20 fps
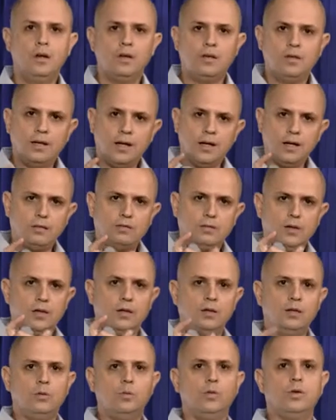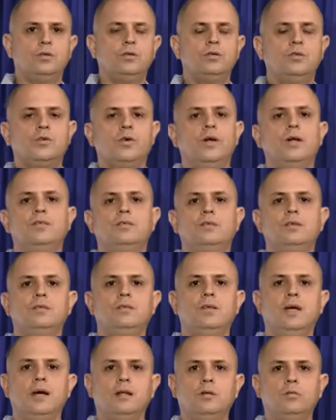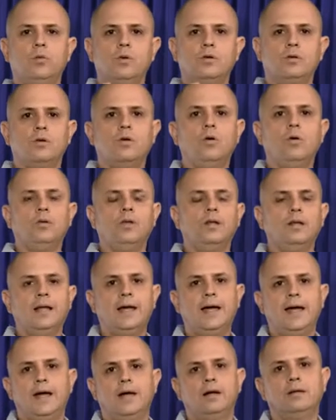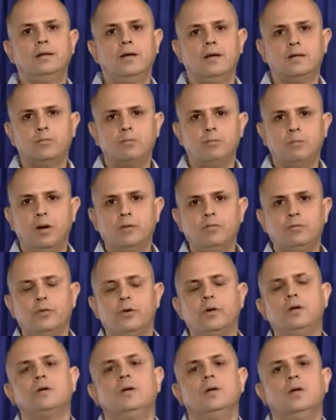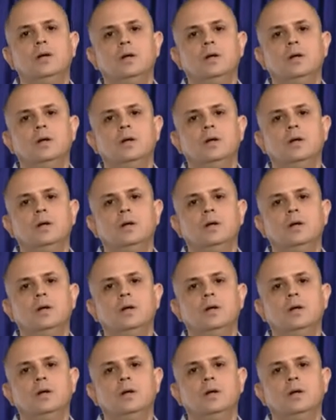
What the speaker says: That data that was in transit, that what's called a lag, that buffer